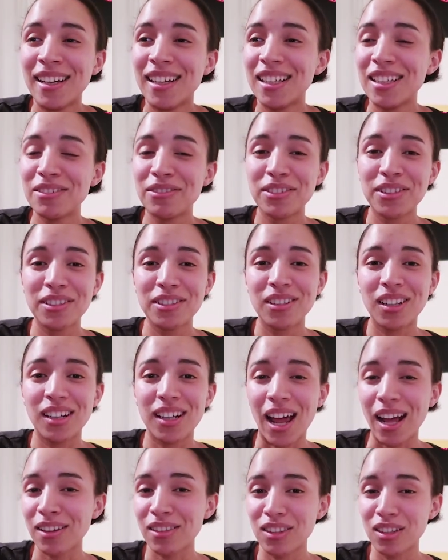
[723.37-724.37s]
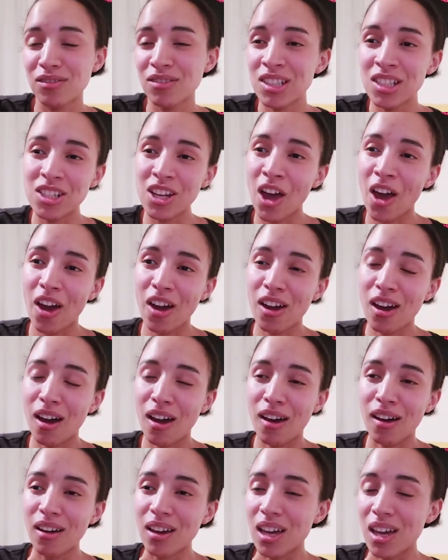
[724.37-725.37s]
If you like the
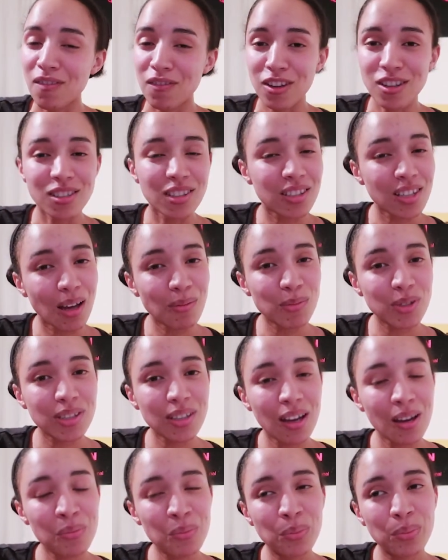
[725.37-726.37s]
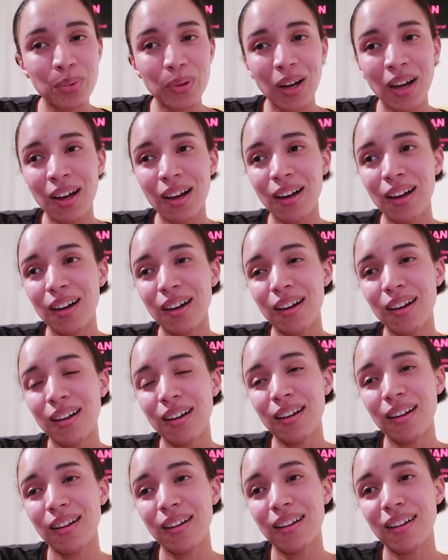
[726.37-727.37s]
video, give it a thumbs up.
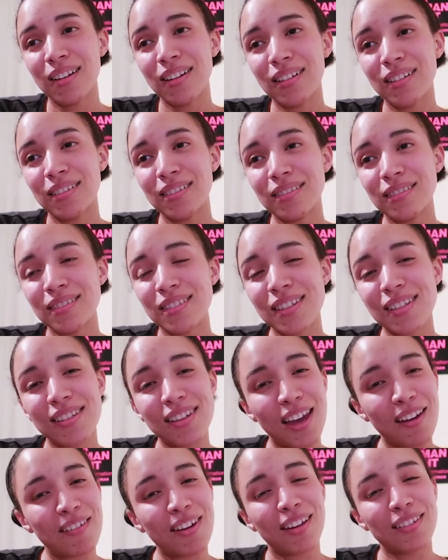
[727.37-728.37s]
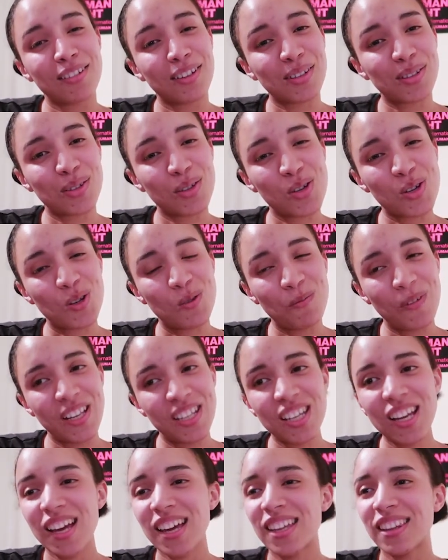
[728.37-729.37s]
Share it on your social
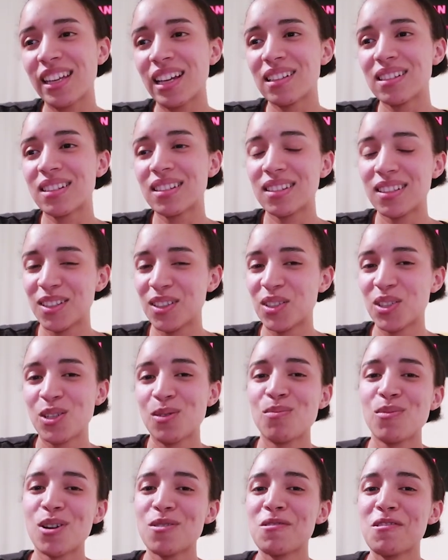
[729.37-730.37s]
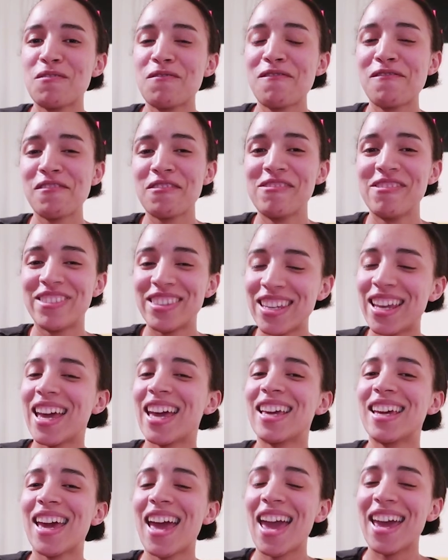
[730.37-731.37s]
media, and I'll see you tomorrow for
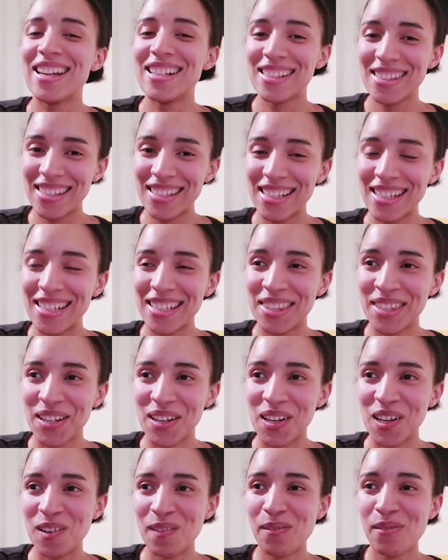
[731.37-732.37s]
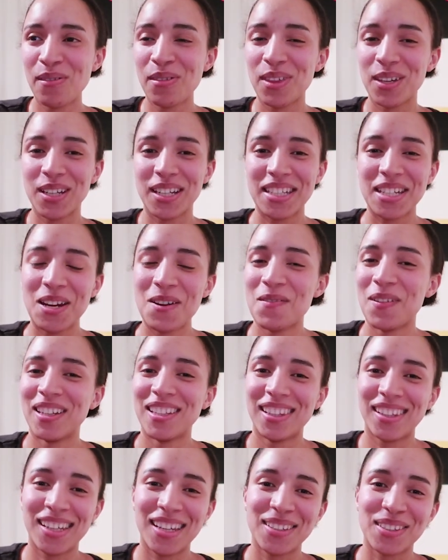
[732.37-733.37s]
day 18 of
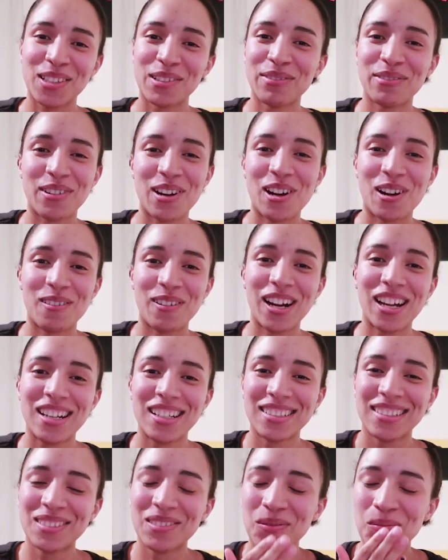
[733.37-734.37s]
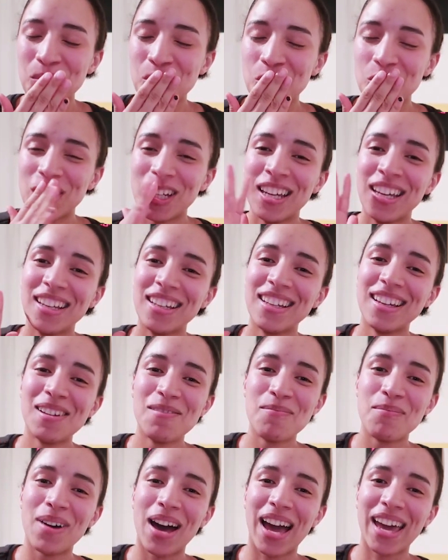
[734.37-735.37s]
31 days of horror.
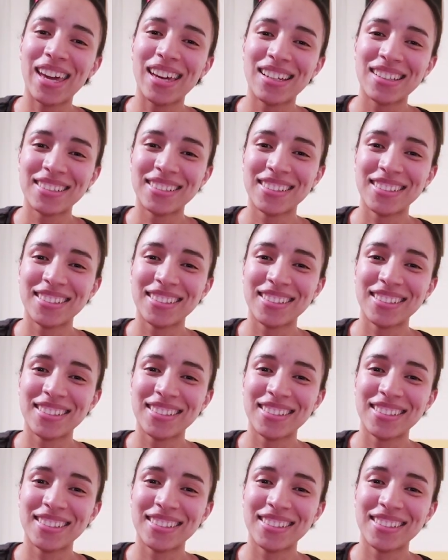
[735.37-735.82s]
Bye.